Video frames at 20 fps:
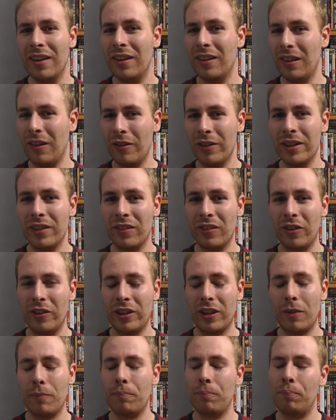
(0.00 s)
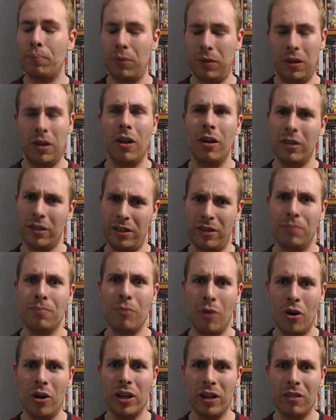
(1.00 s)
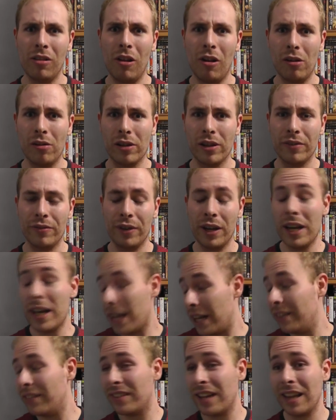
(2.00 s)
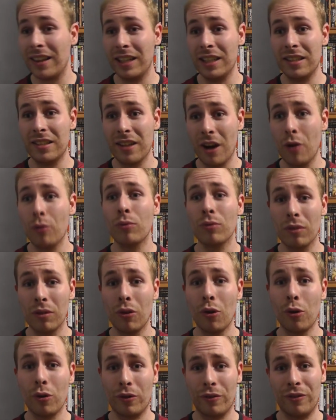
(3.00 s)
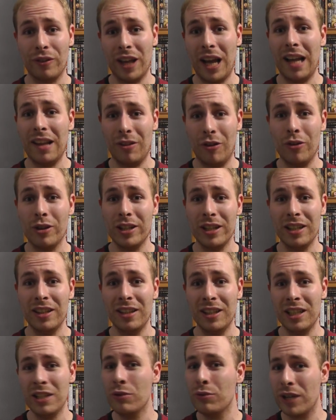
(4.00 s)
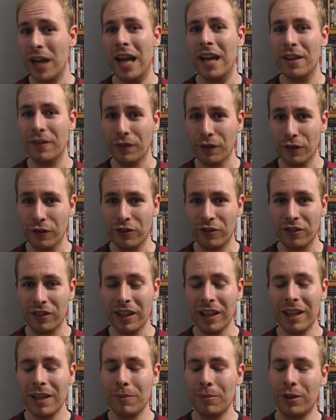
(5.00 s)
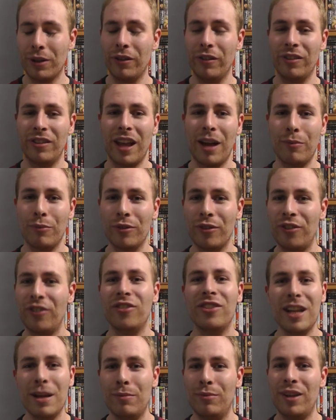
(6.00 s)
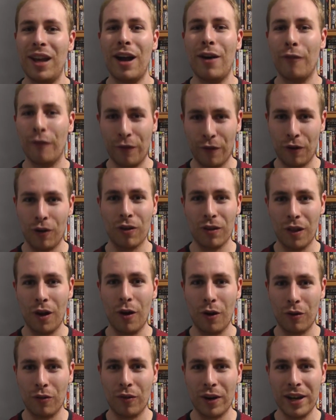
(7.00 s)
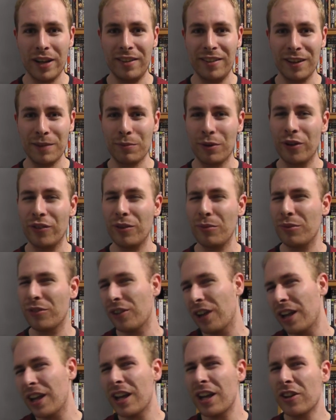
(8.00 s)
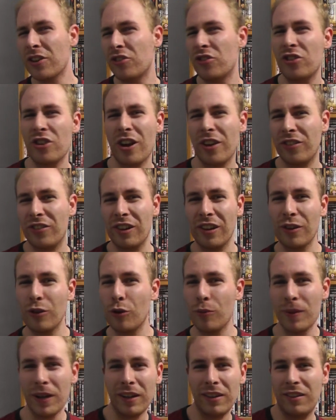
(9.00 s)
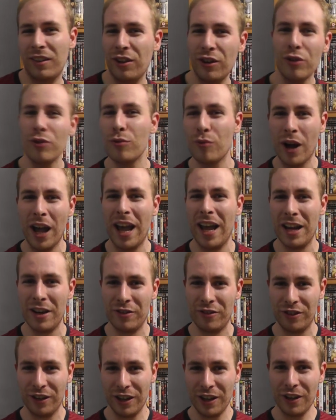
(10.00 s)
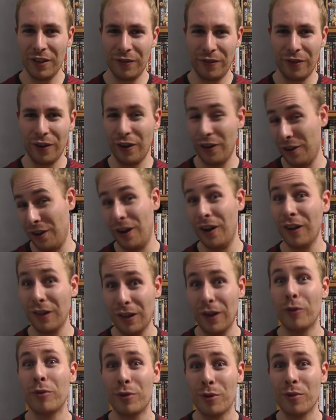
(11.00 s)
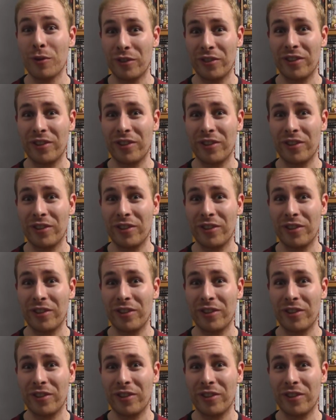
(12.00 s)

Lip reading: lines like "pluck my life." Incidentally, don't look for that line in the UK version, because that was snipped out for a lower rating because it was just a little bit too edge for our local